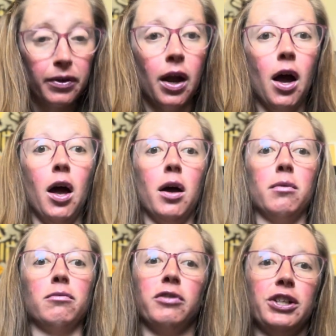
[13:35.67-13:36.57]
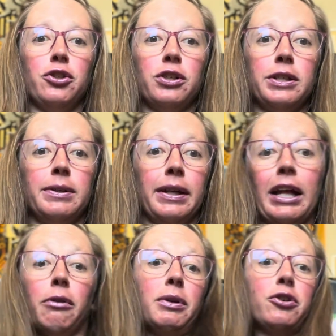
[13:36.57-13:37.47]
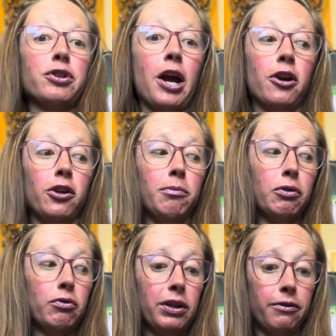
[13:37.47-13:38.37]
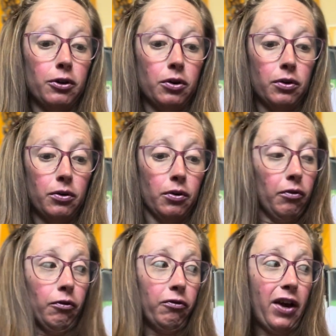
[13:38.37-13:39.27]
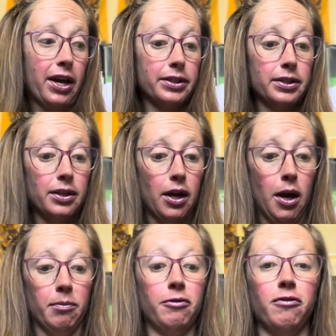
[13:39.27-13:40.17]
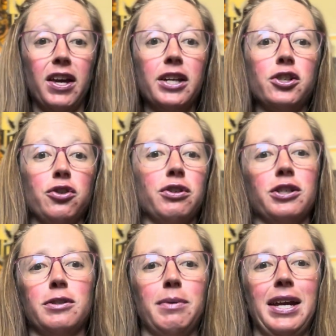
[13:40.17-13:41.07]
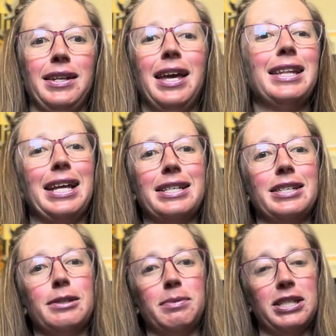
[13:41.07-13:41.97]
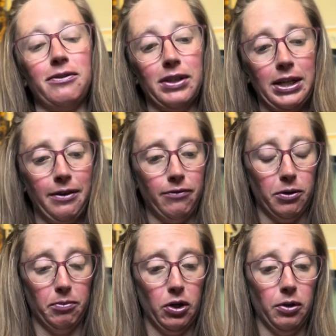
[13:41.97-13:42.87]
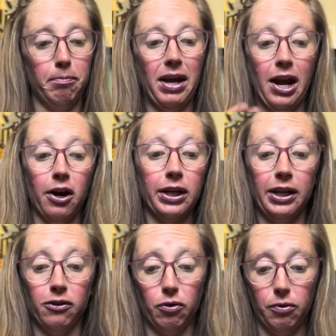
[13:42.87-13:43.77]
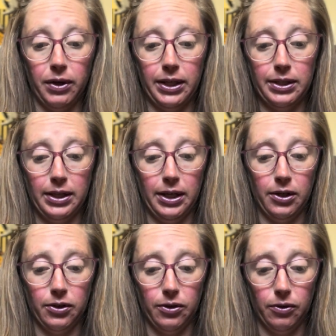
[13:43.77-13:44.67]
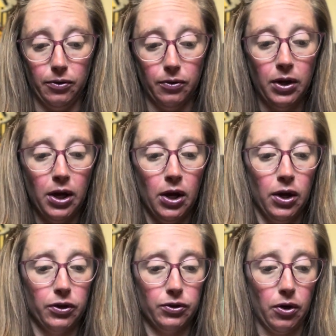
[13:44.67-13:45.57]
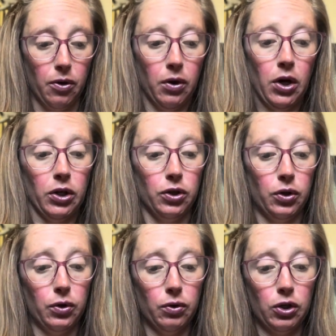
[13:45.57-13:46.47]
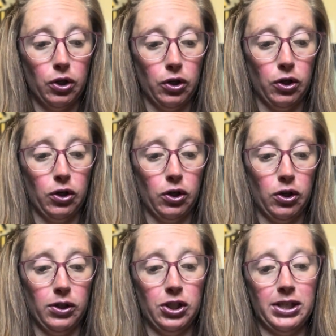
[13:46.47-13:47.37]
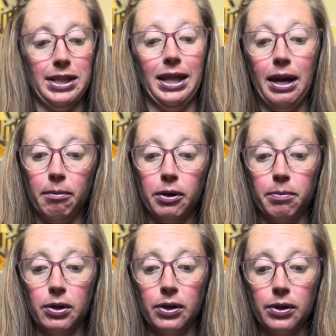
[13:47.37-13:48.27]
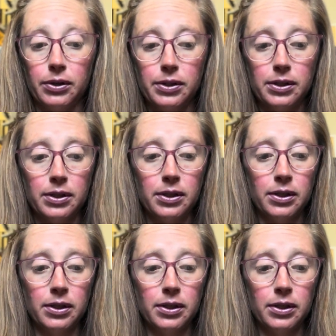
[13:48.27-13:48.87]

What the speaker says: Flinch, you could just say, that's when you're scared and you move really fast. Finch, you can explain, that's a specific name for a bird. Parakeet's always here too. So you could just label the birds.